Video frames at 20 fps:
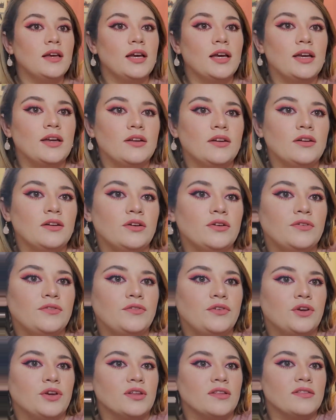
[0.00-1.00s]
I don't know if
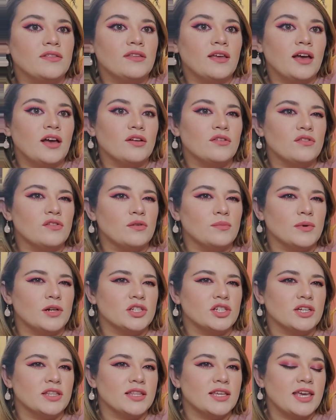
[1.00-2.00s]
you can tell so much
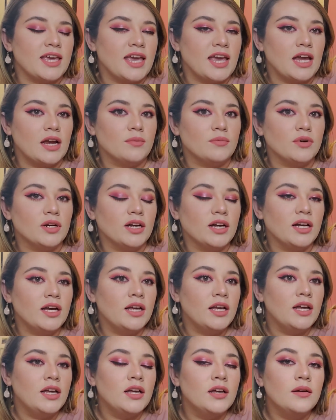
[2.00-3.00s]
on the camera,
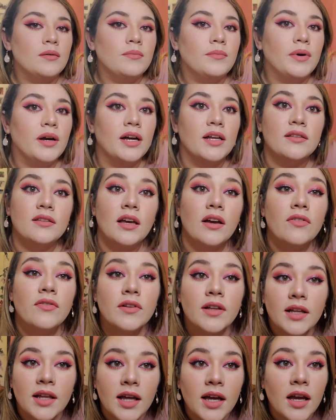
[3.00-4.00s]
but
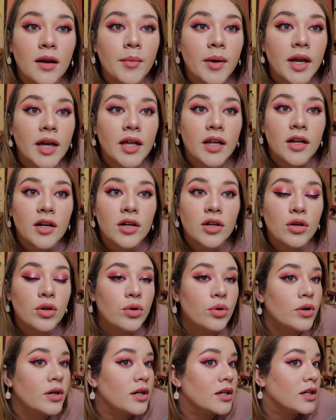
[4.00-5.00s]
definitely like my inner
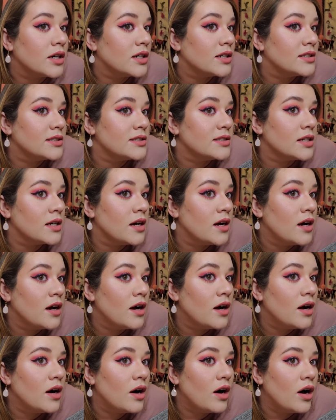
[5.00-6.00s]
corners
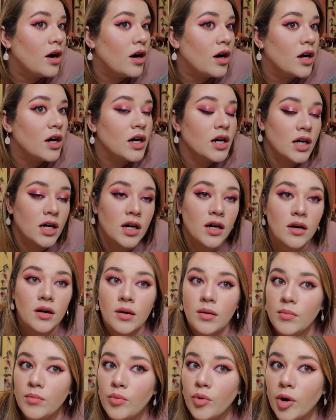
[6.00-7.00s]
are
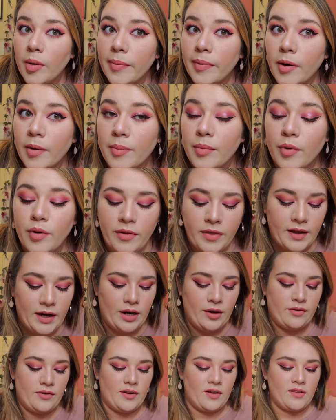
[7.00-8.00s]
more purple than I
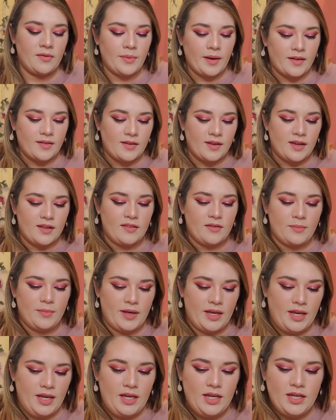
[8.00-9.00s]
was expecting it to
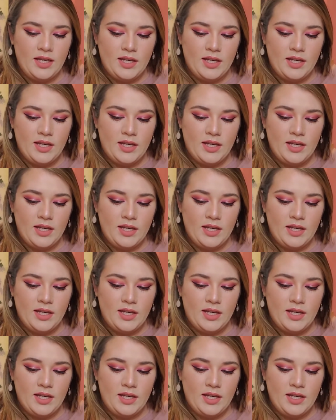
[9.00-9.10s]
be.